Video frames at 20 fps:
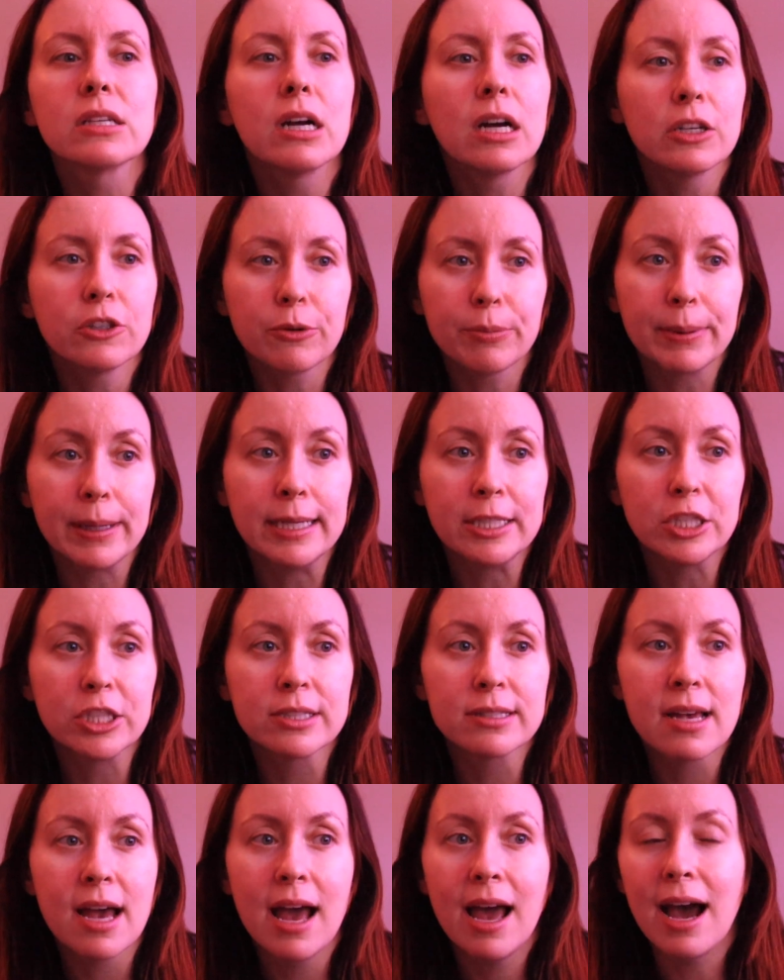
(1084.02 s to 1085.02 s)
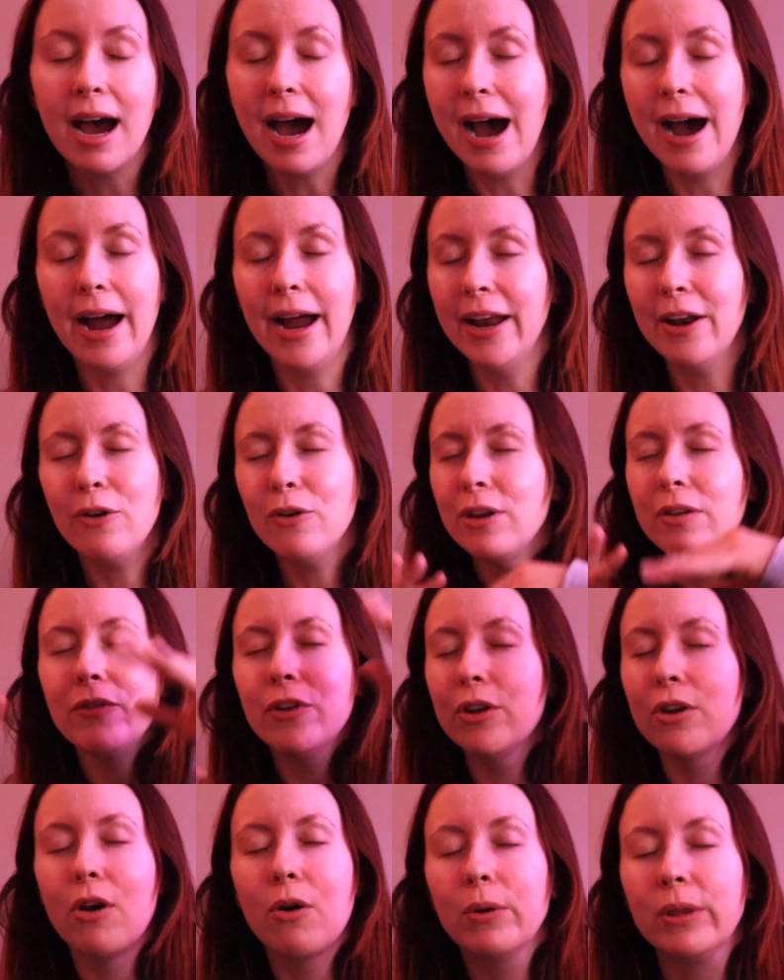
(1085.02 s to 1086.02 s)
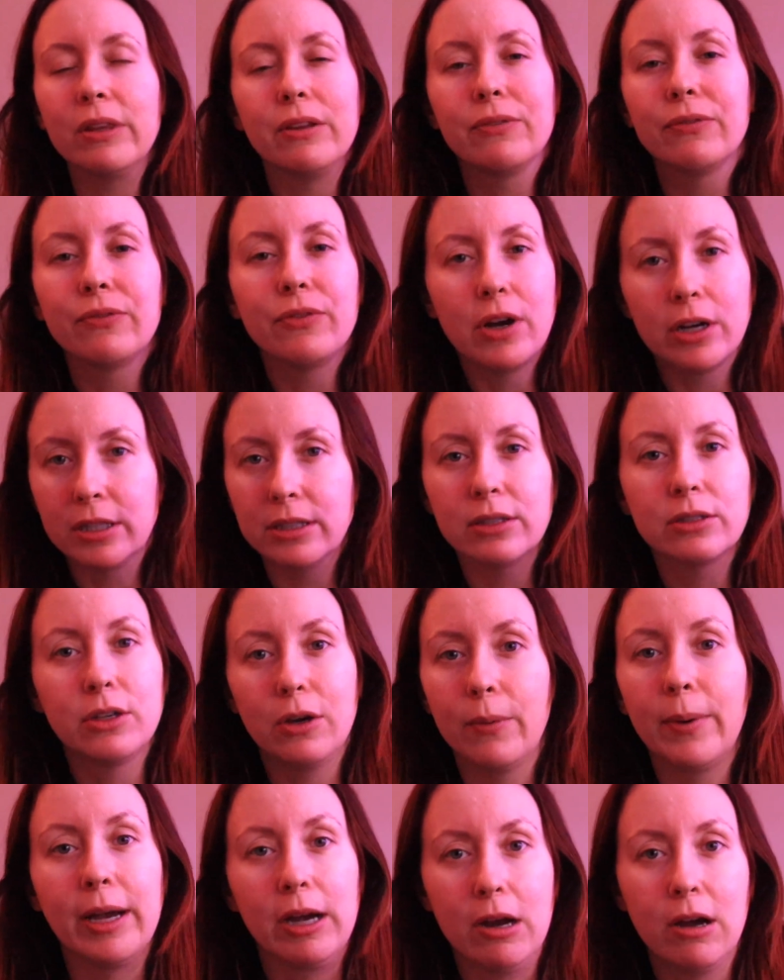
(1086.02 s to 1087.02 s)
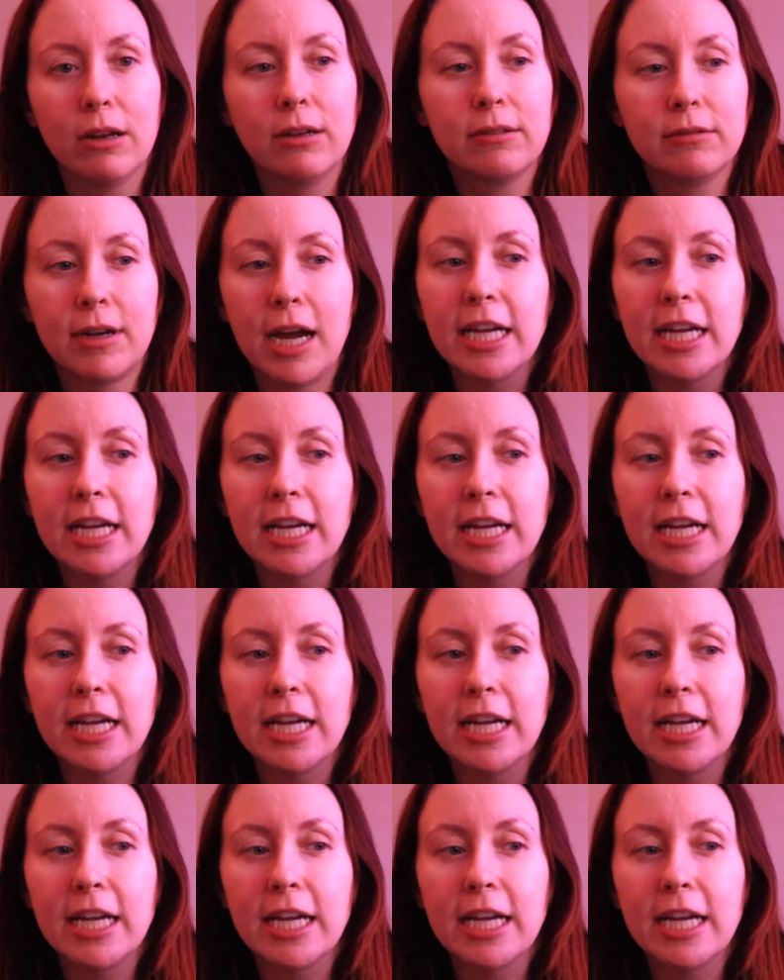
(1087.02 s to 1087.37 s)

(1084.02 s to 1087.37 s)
100 pages, I don't even know what the fuck is going on.